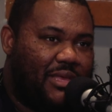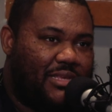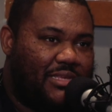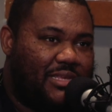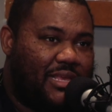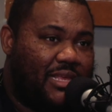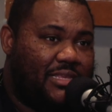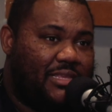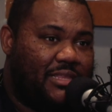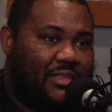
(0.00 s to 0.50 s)

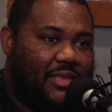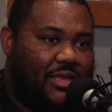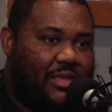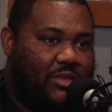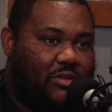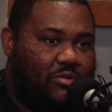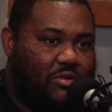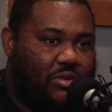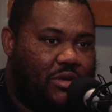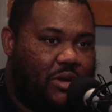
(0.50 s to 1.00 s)
that's the thing,
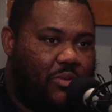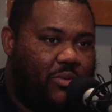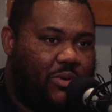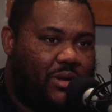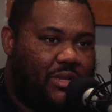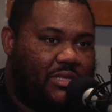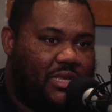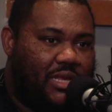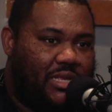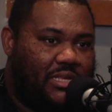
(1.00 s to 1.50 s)
you don't want
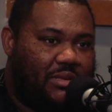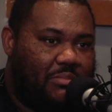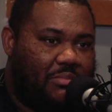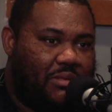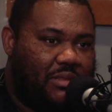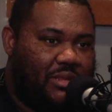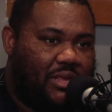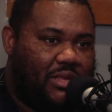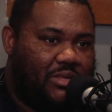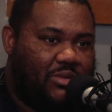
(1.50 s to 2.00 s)
to take
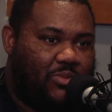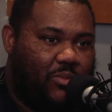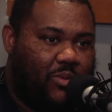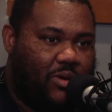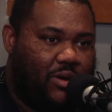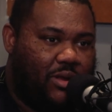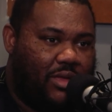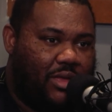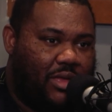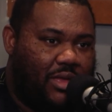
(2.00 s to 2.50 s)
something that's
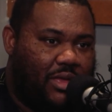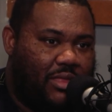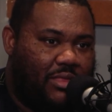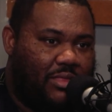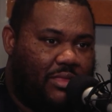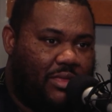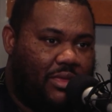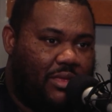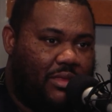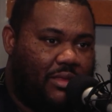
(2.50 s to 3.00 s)
working and
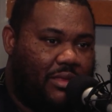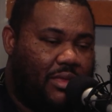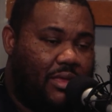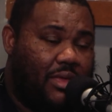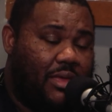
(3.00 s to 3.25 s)
then